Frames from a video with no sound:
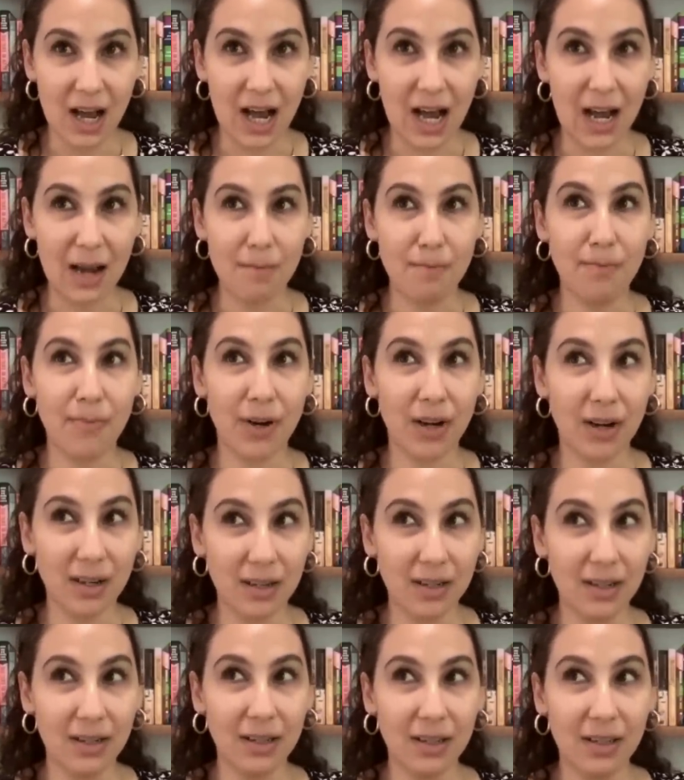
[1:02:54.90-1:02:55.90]
I
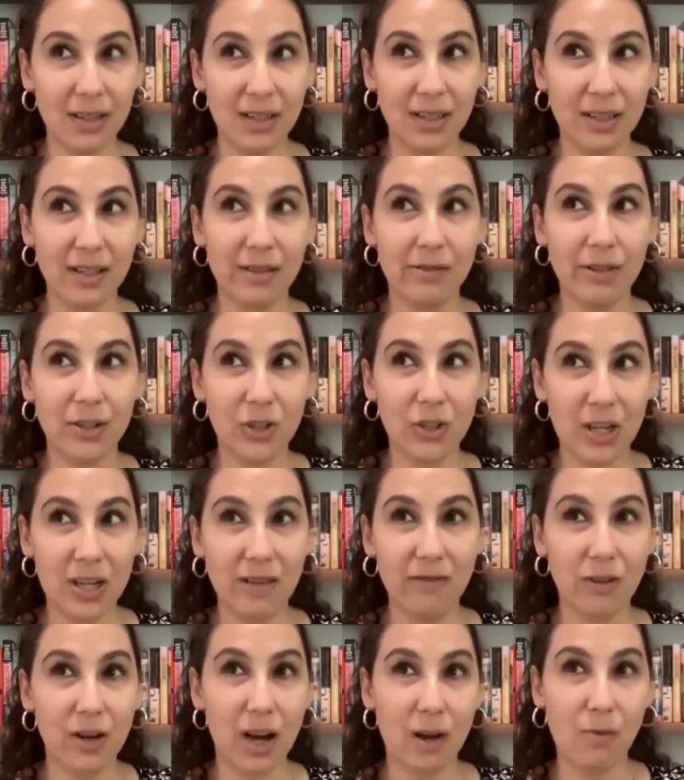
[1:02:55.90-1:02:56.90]
burn to
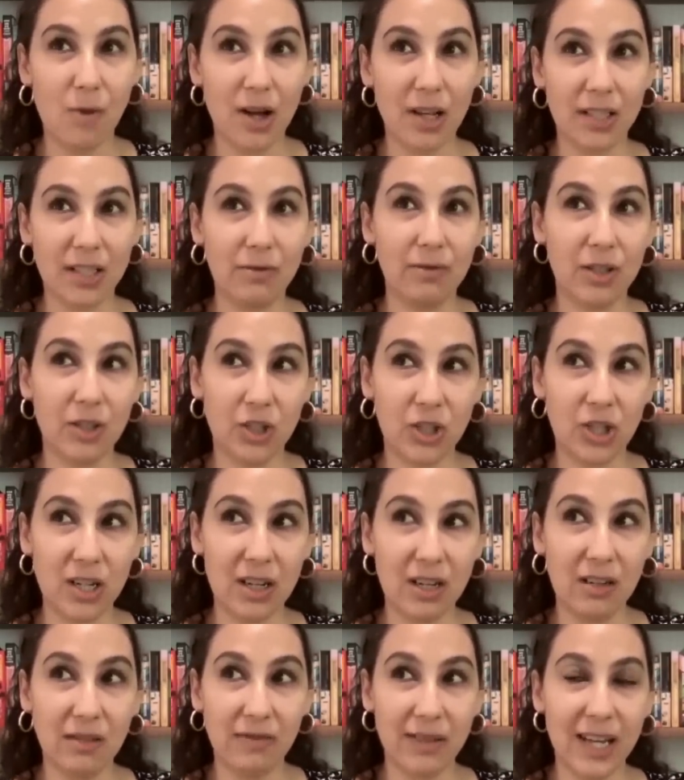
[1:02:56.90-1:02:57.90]
achieve what I want to
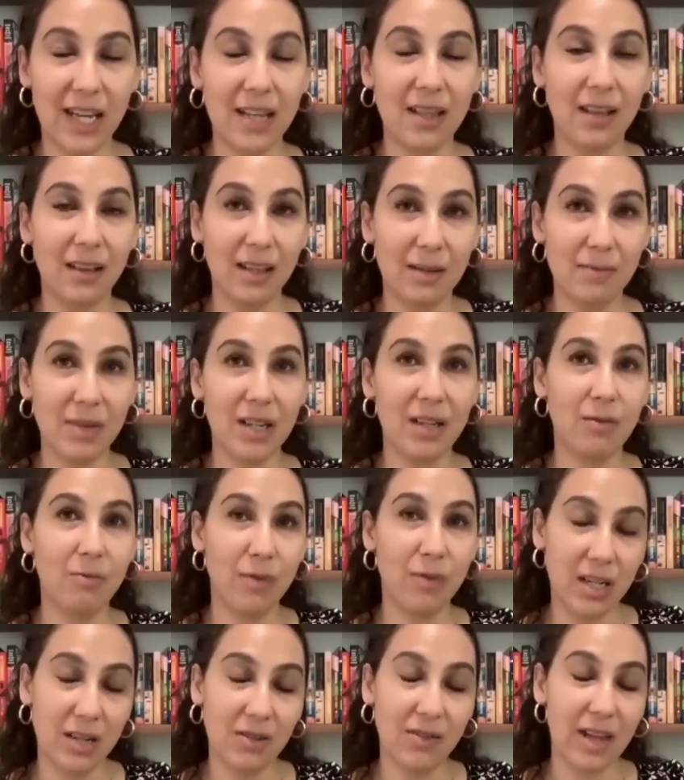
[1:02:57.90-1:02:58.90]
achieve in the limited
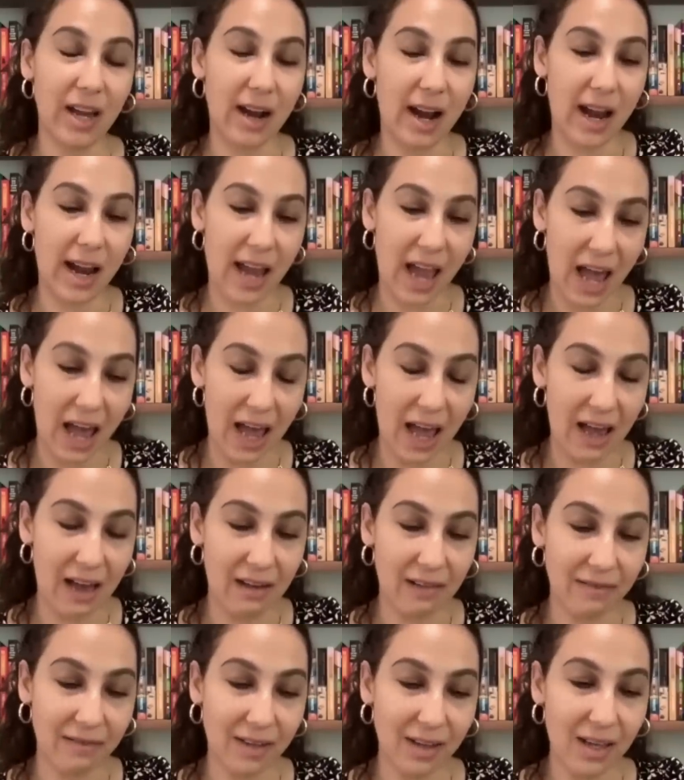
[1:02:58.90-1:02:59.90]
window that I
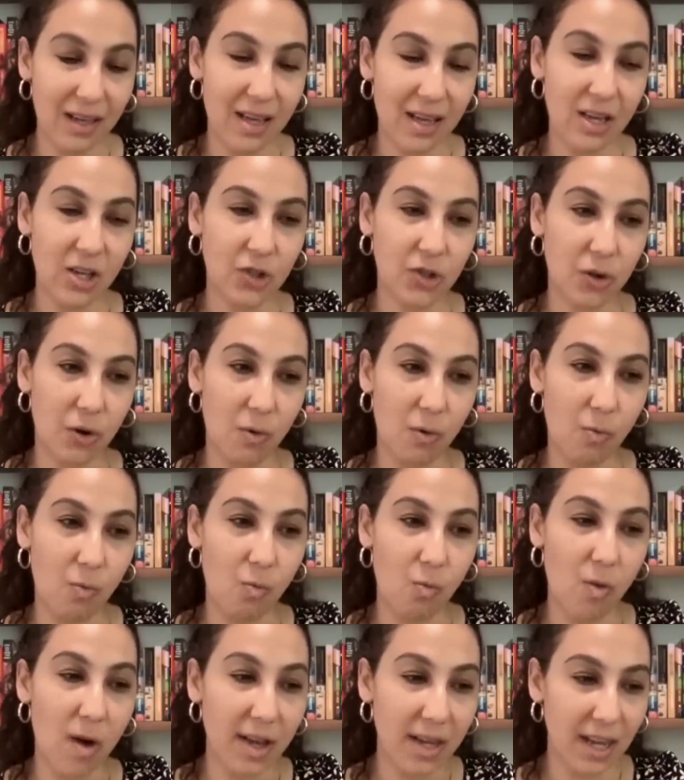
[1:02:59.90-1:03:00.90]
have. So
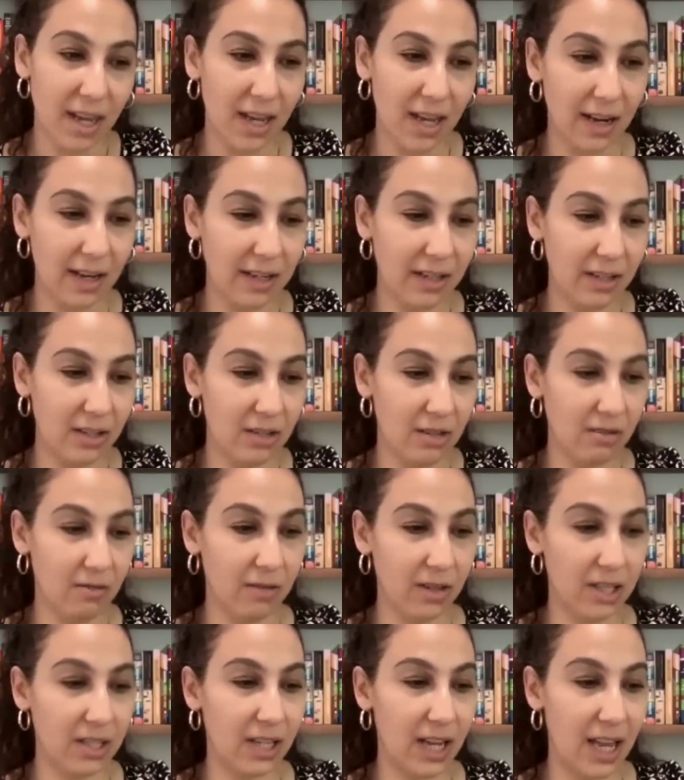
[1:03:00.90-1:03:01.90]
what can I do?
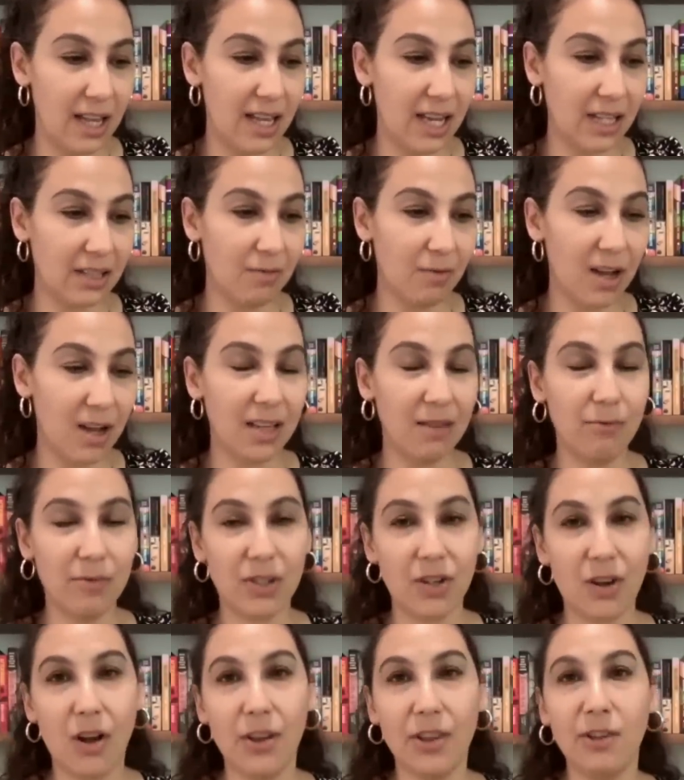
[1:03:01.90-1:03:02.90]
It's, and that's why it
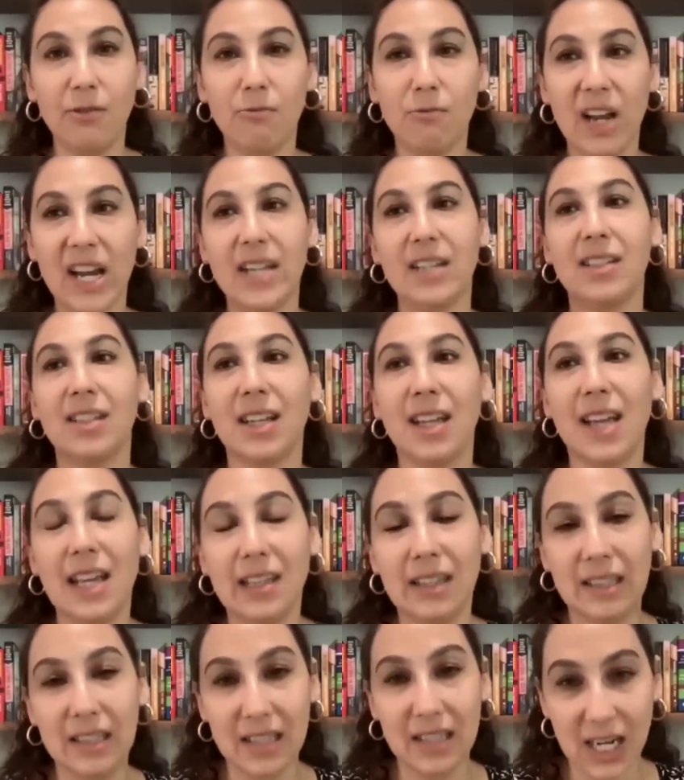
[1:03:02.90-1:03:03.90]
was called the race
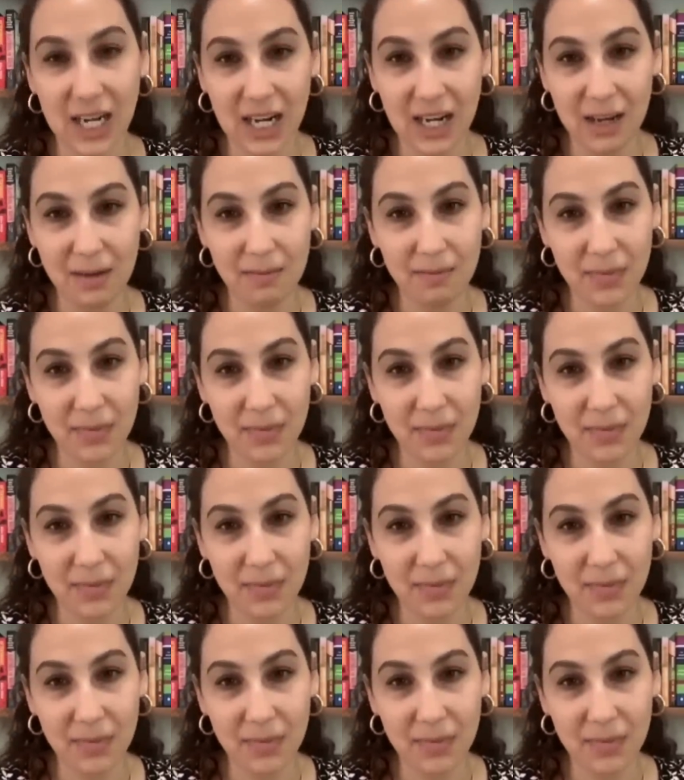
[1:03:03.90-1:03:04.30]
against time,